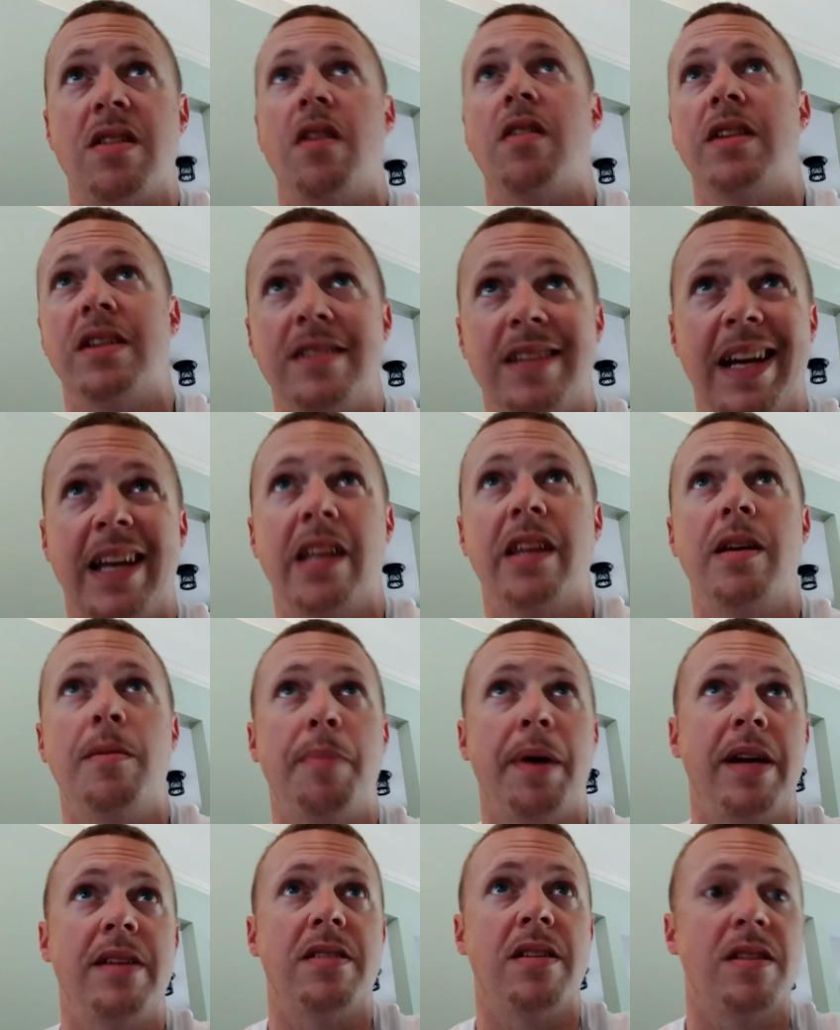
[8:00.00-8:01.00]
on a daily
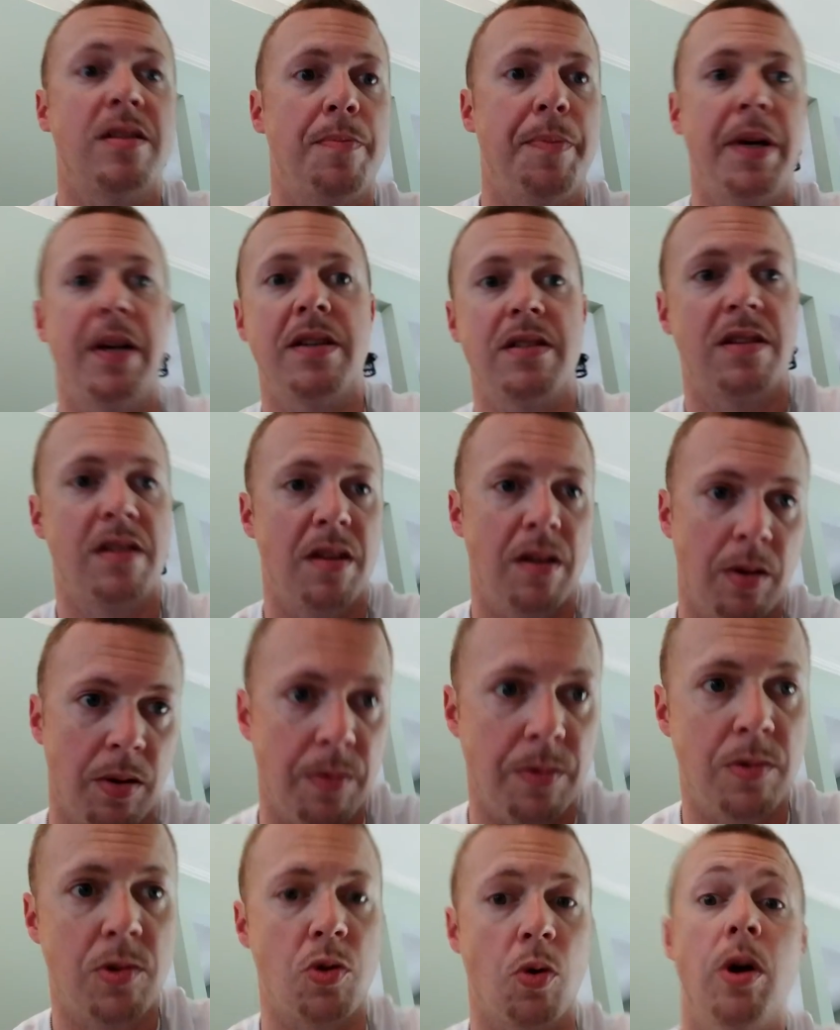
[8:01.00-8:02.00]
basis because the
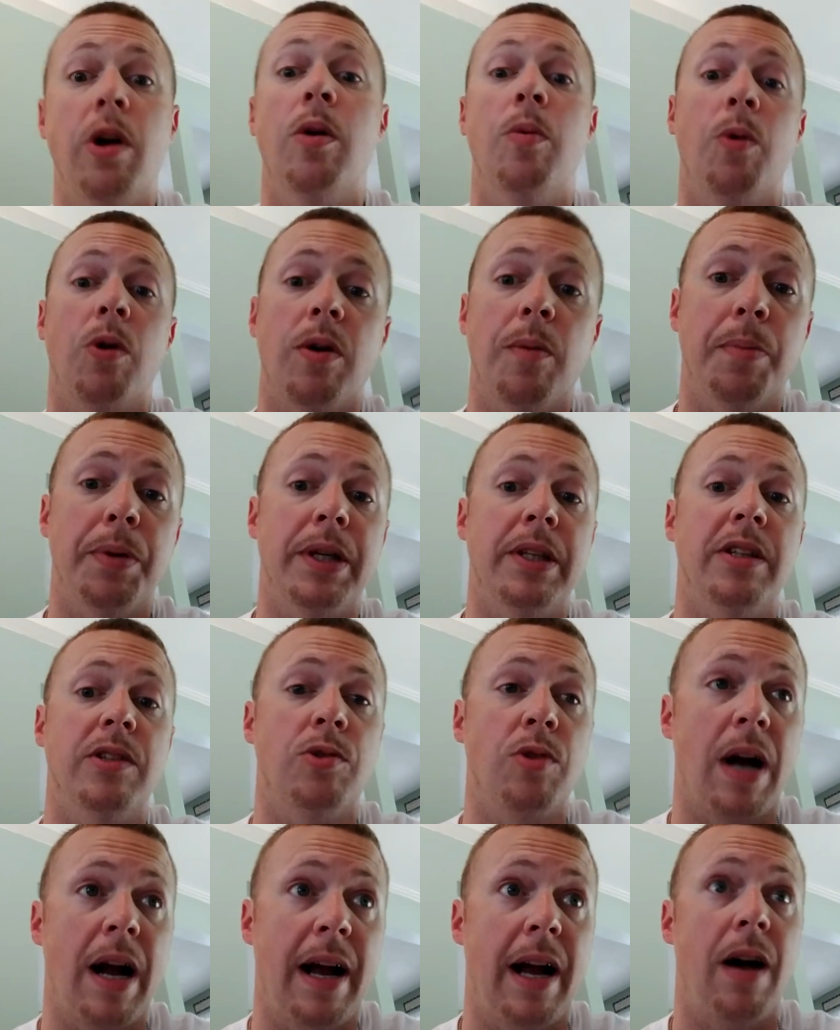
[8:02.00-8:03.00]
soil will completely
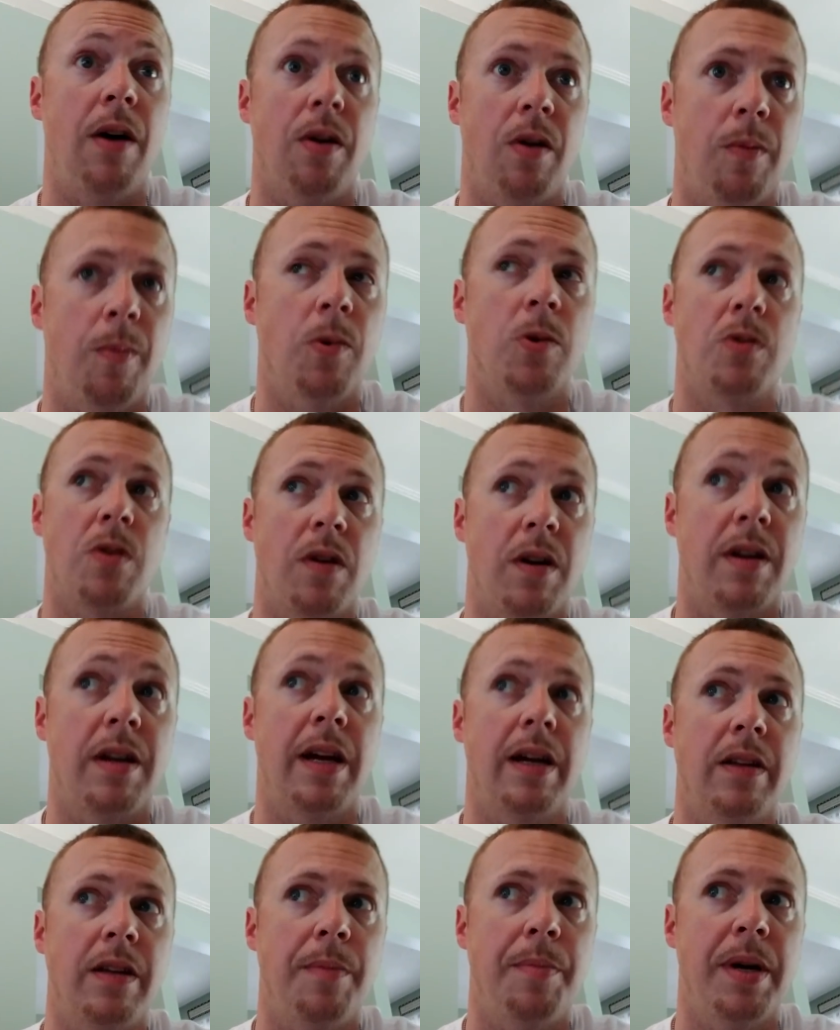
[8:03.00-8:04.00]
dry out almost on a
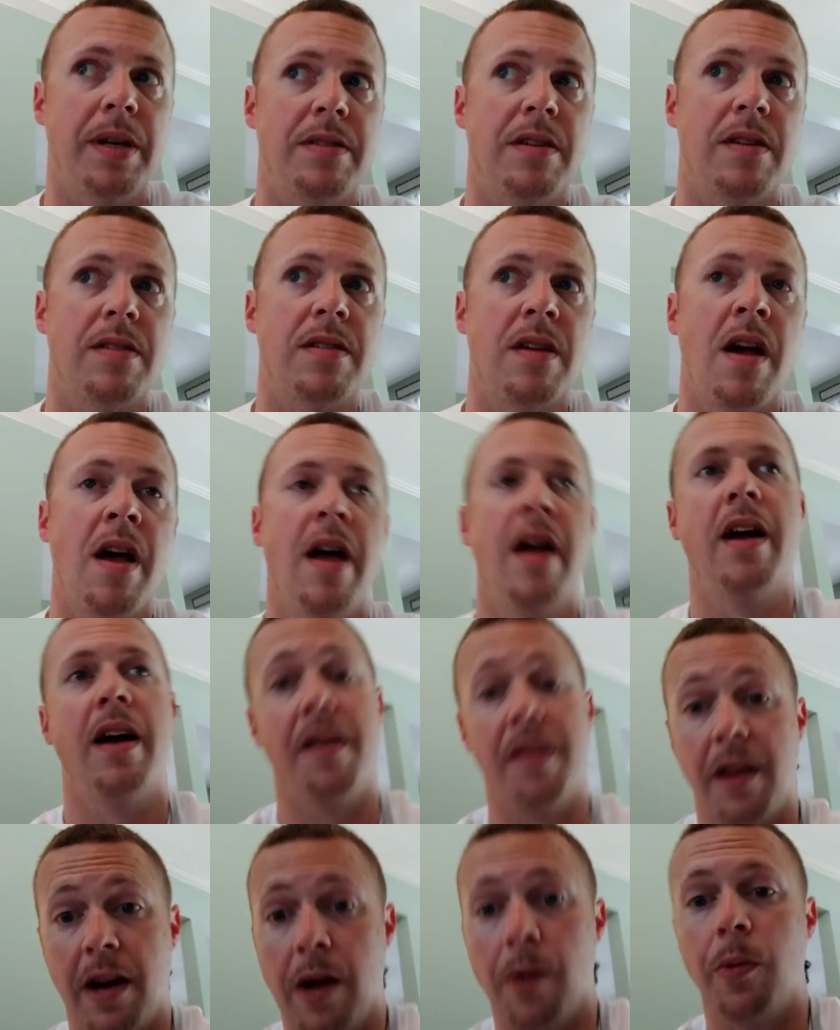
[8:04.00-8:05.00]
daily basis
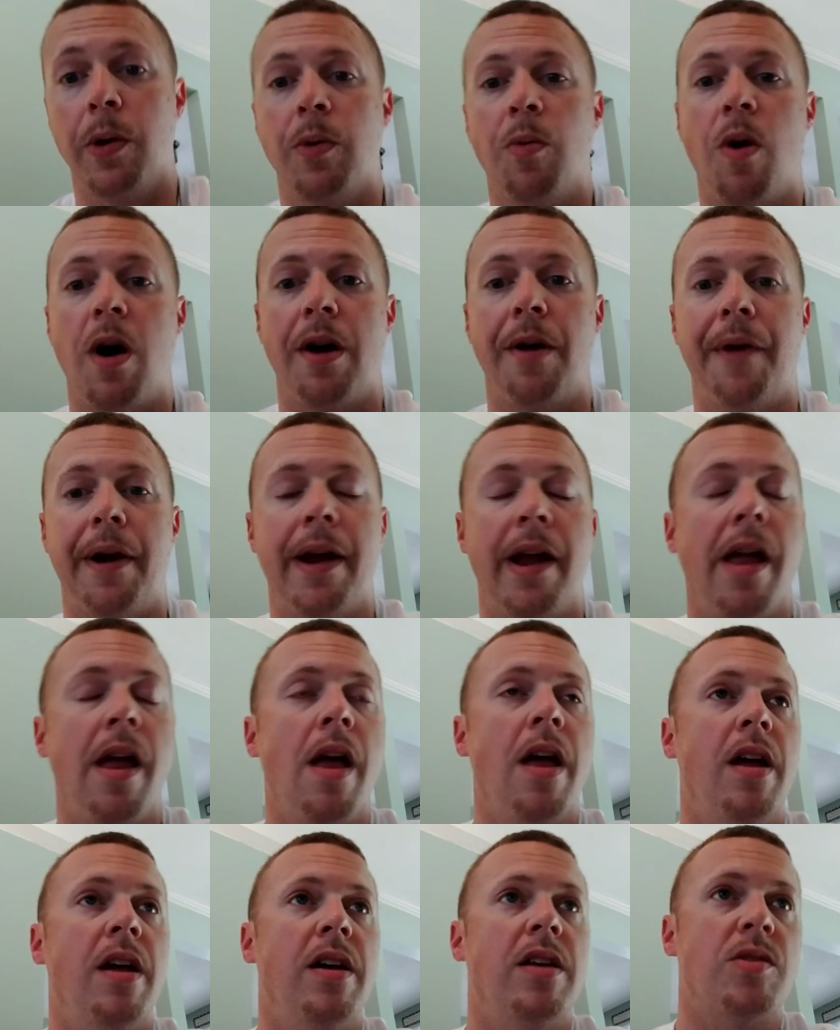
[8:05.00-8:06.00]
and then I rewater it.
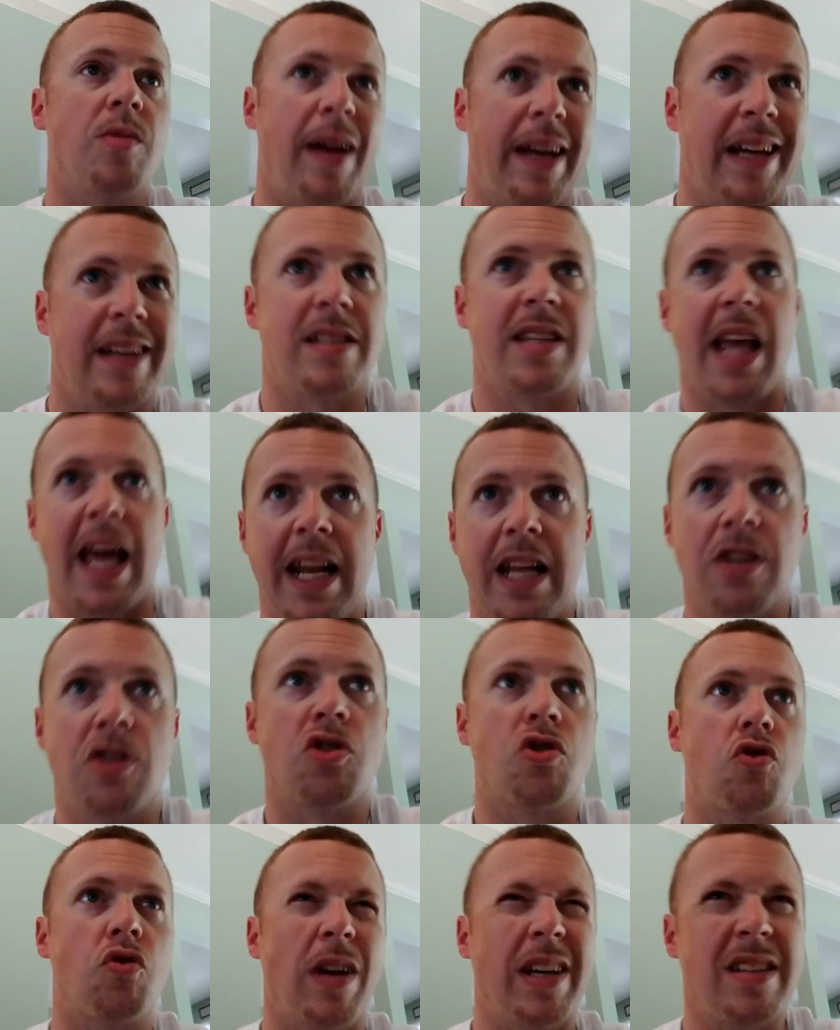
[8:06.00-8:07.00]
So I guess that is
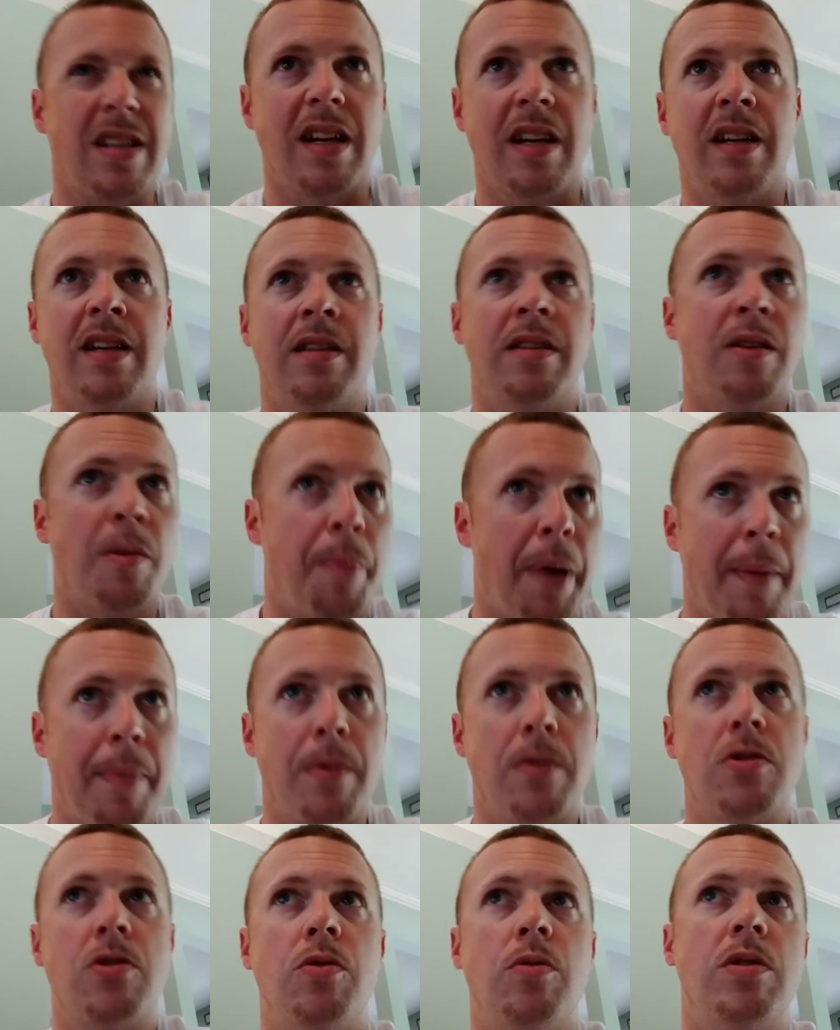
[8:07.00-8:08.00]
stressing the
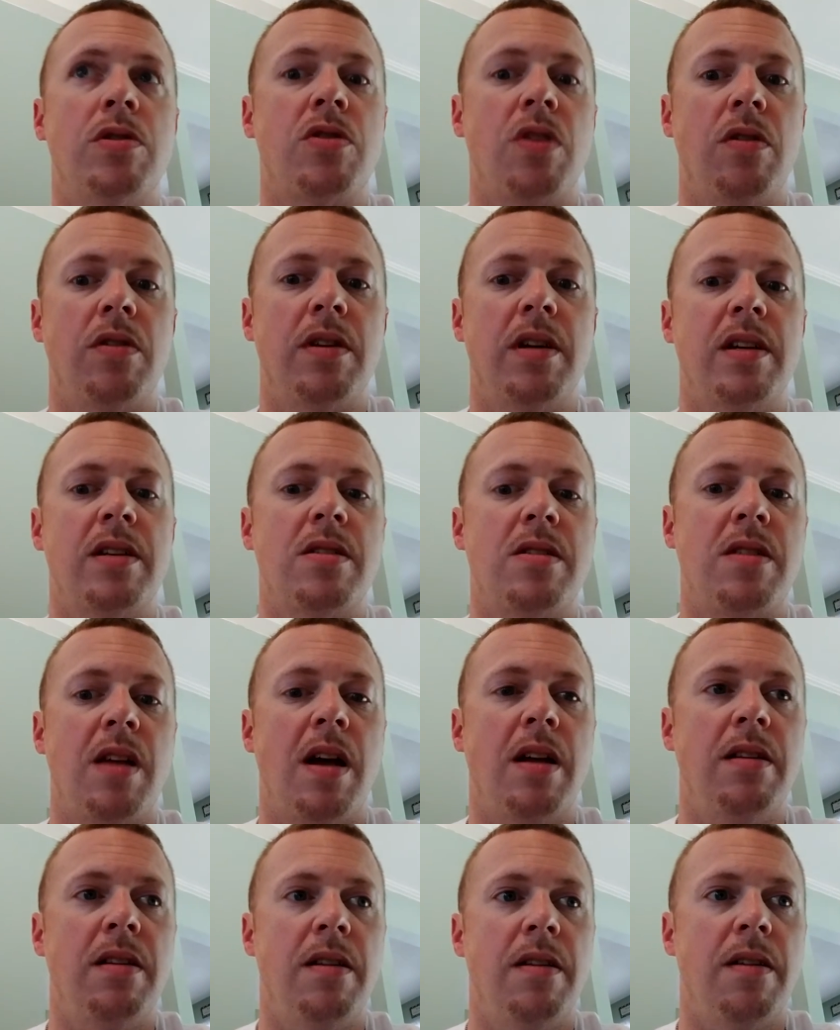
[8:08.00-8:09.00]
peppers to a certain
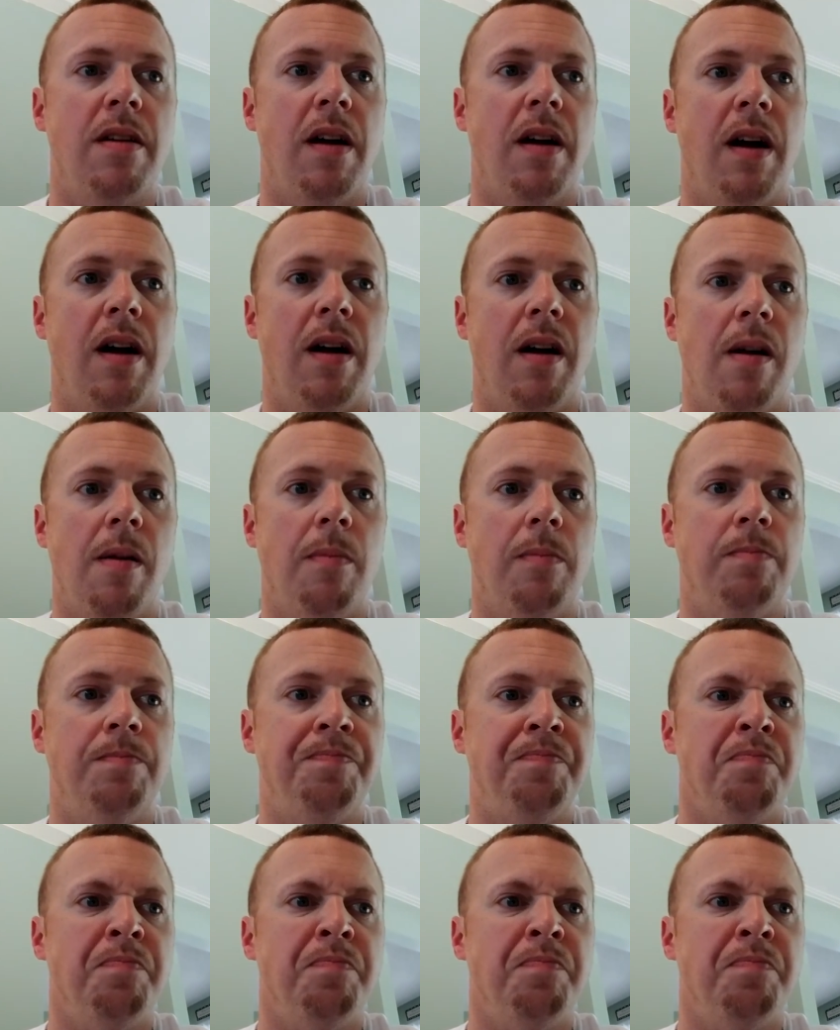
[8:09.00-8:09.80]
extent. But